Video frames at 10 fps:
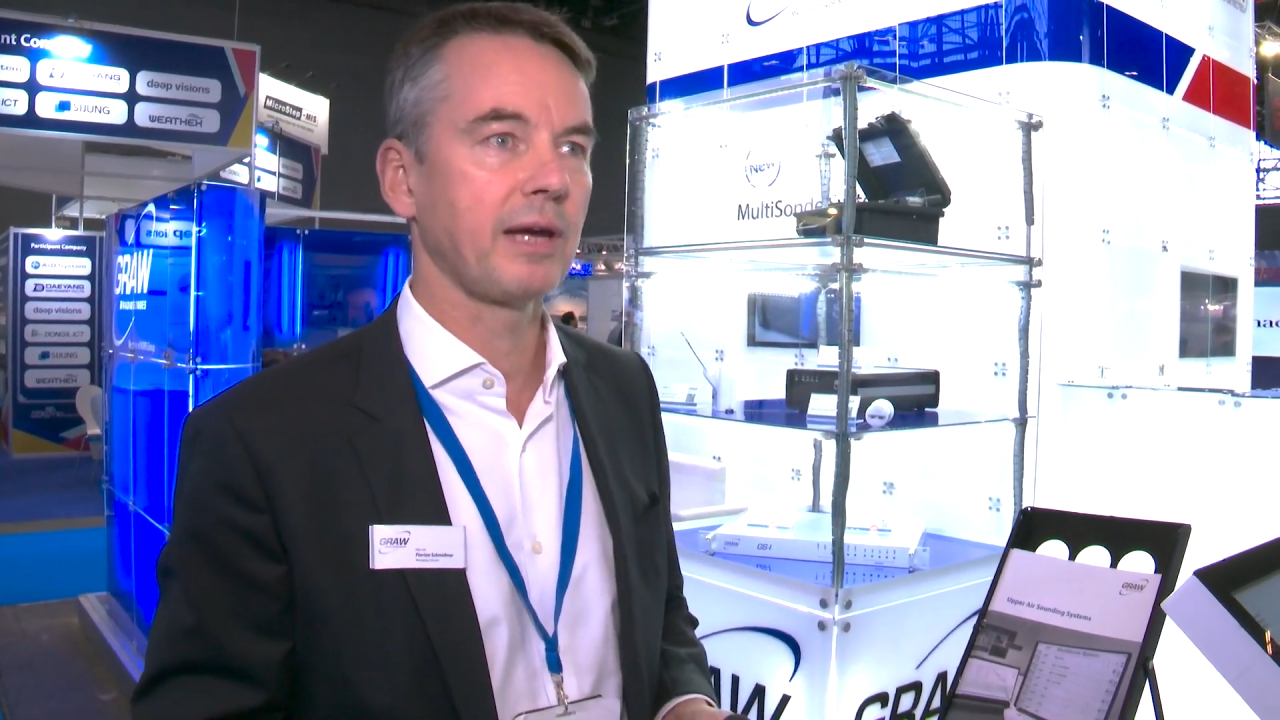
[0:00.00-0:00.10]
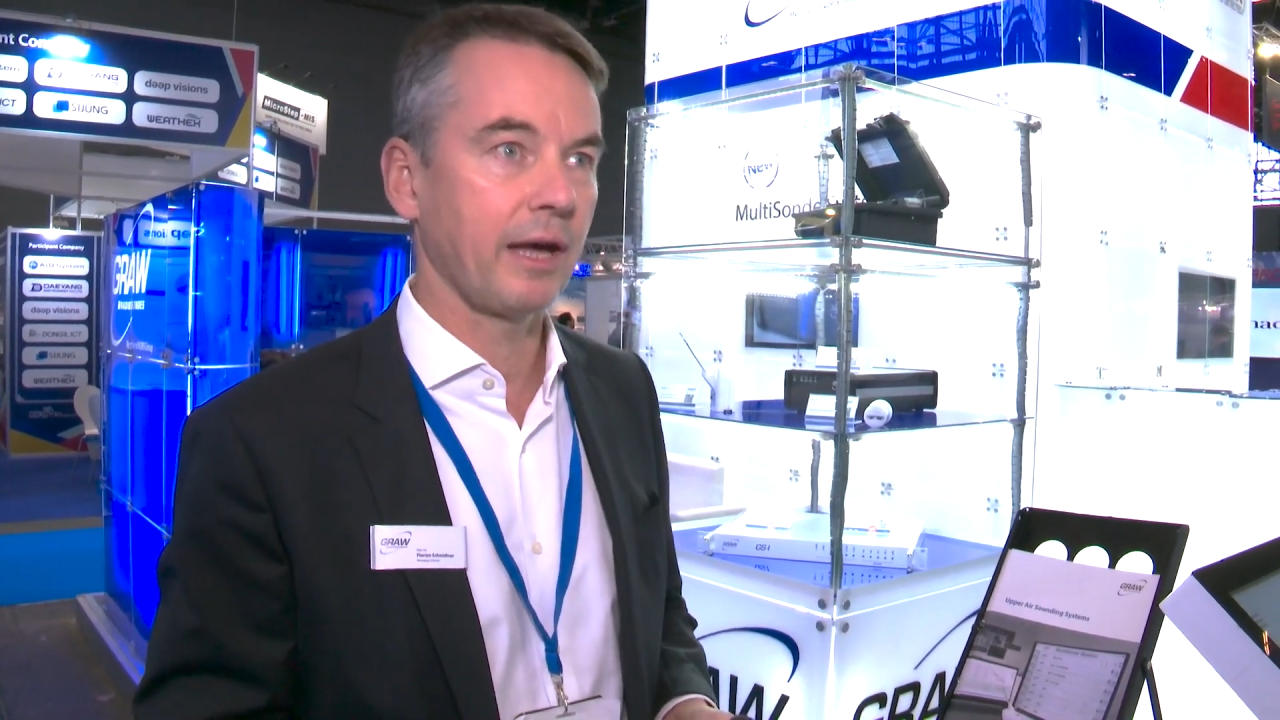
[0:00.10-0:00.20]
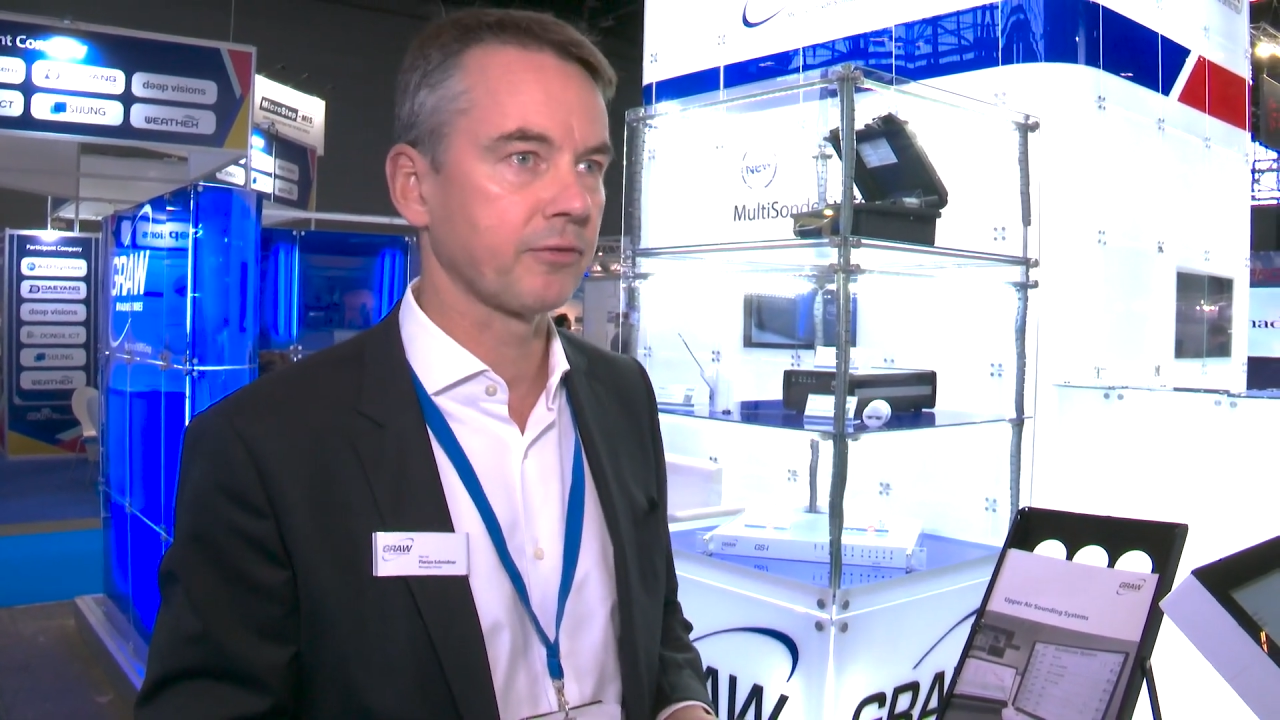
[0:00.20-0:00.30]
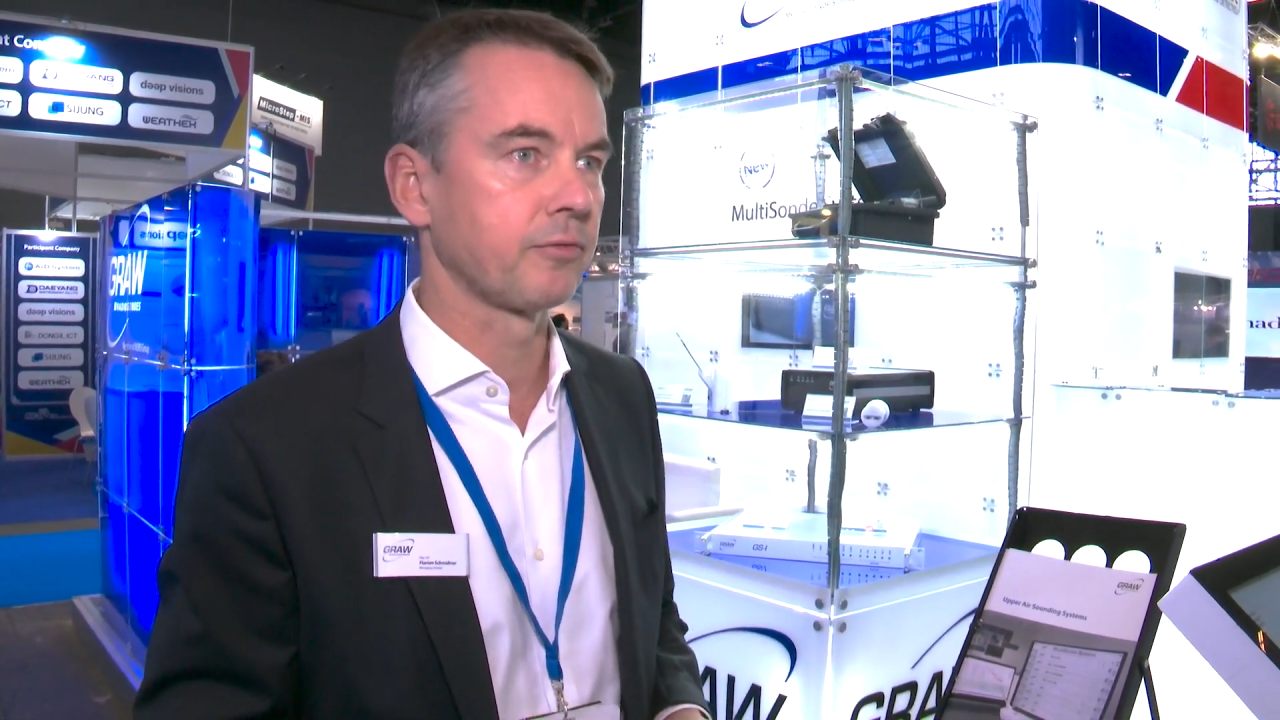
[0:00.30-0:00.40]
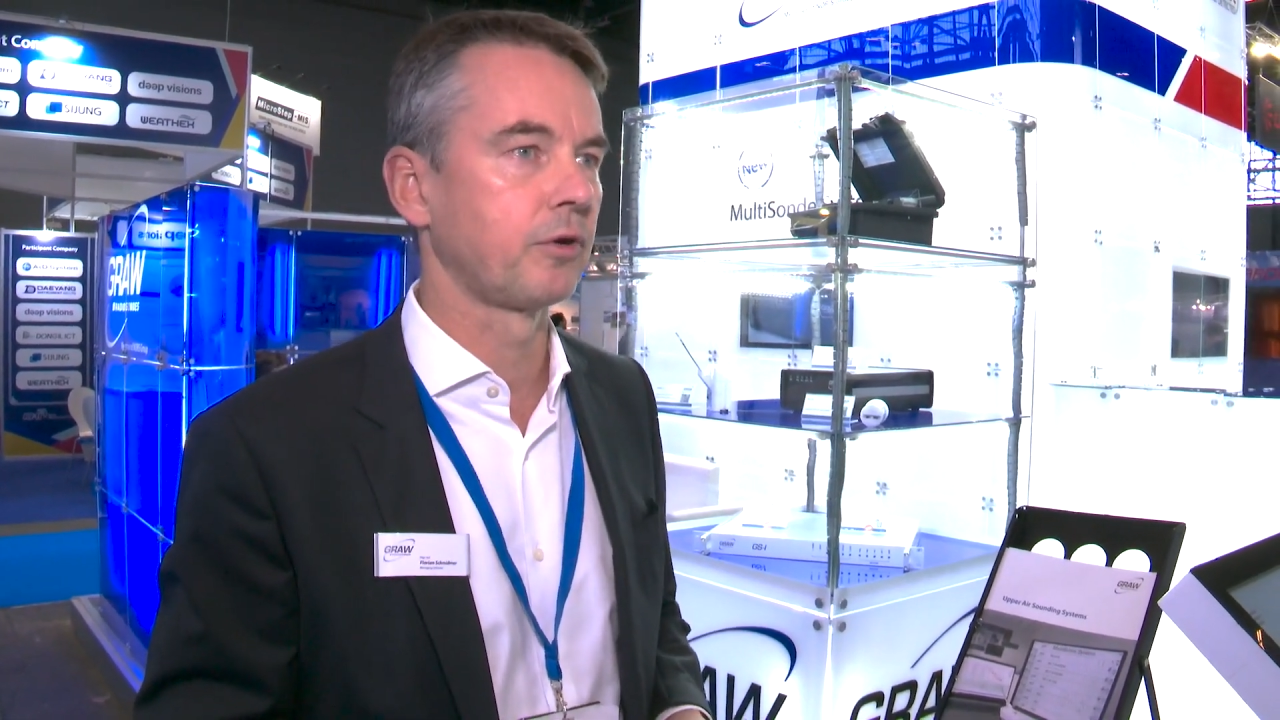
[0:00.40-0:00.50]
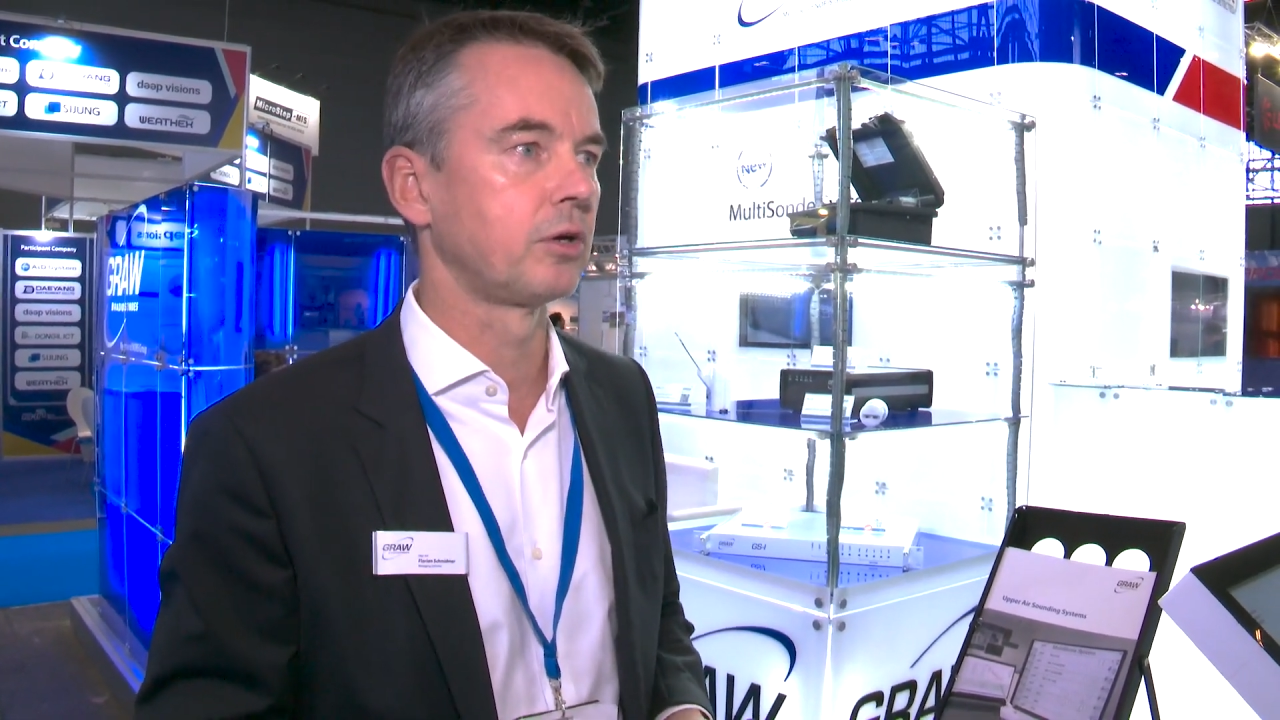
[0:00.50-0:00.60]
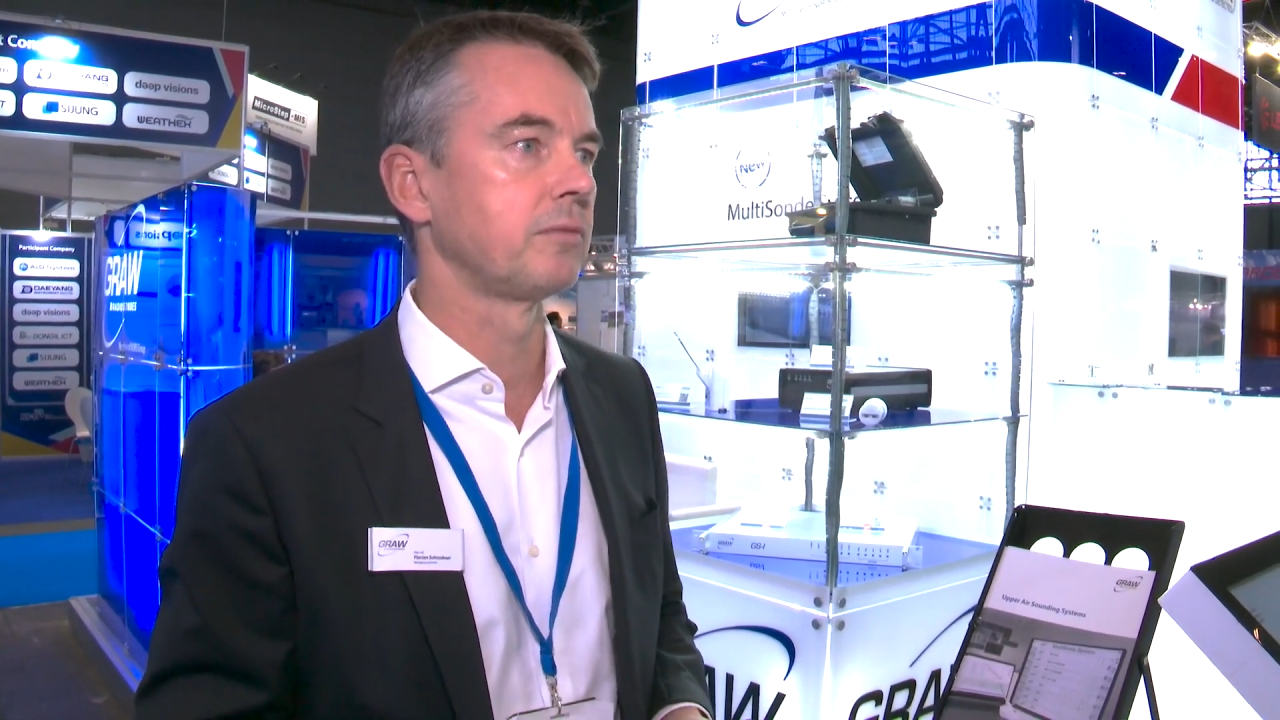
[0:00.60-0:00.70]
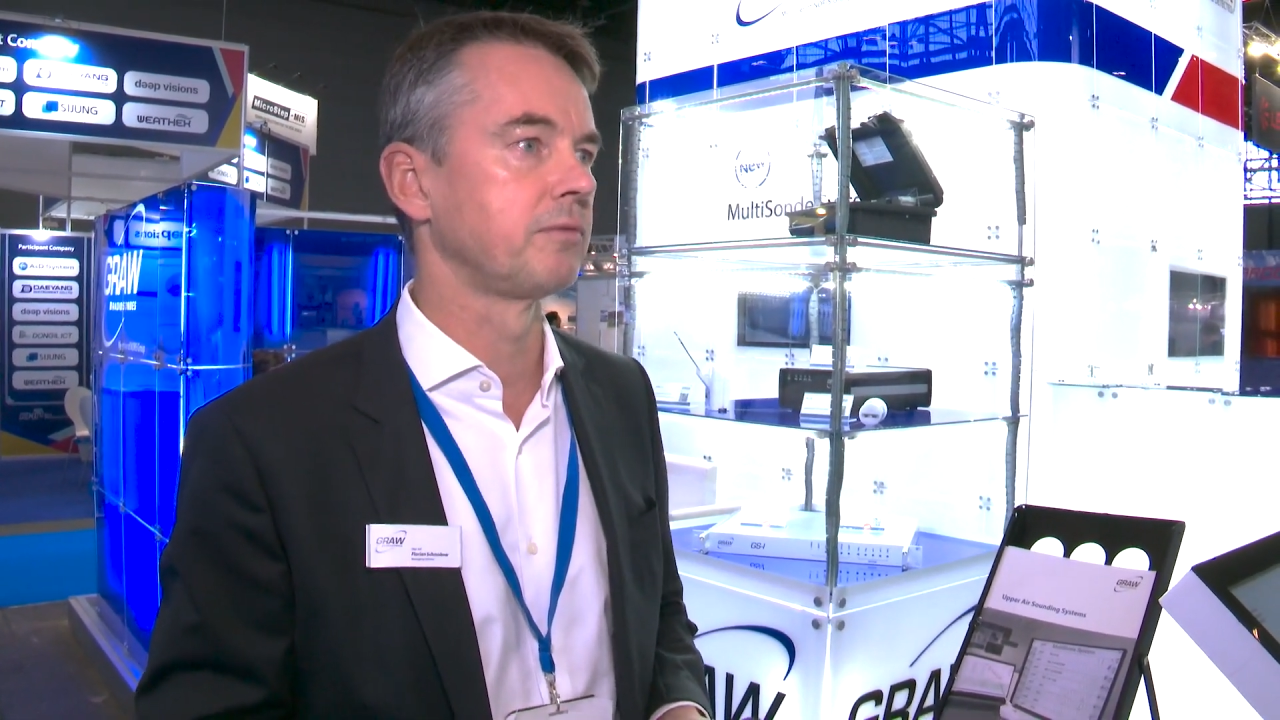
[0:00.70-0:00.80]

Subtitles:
asked for.